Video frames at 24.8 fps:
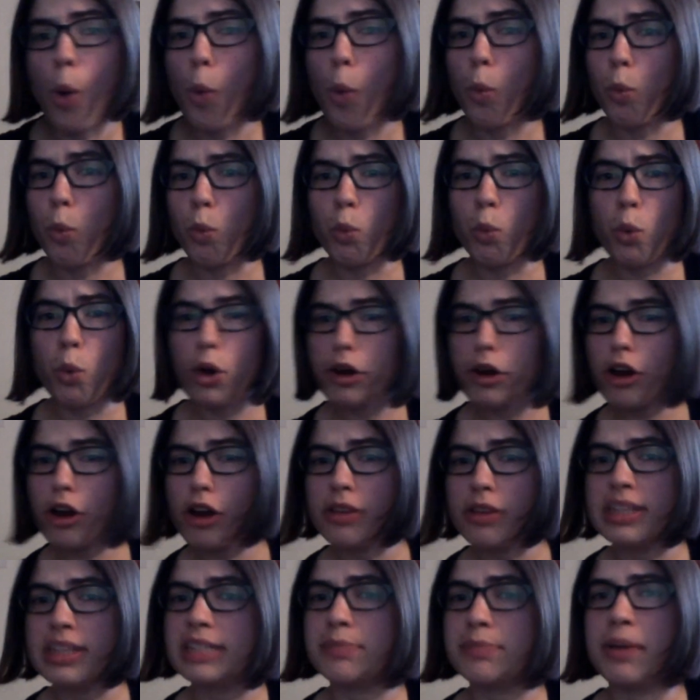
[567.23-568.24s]
What are
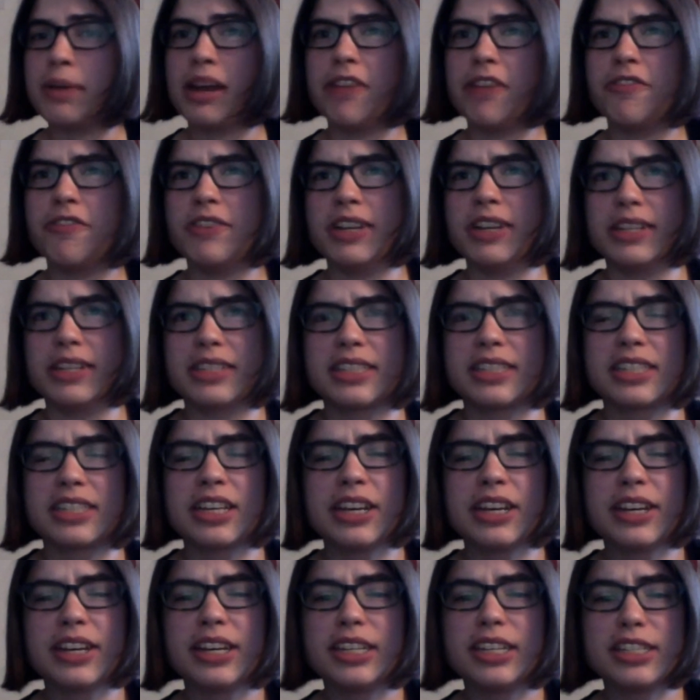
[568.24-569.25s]
these benefits?
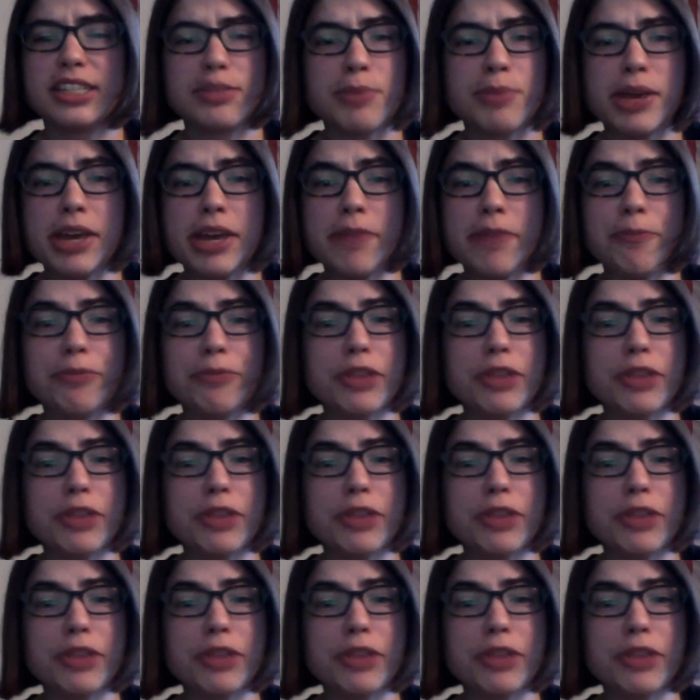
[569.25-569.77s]
To me,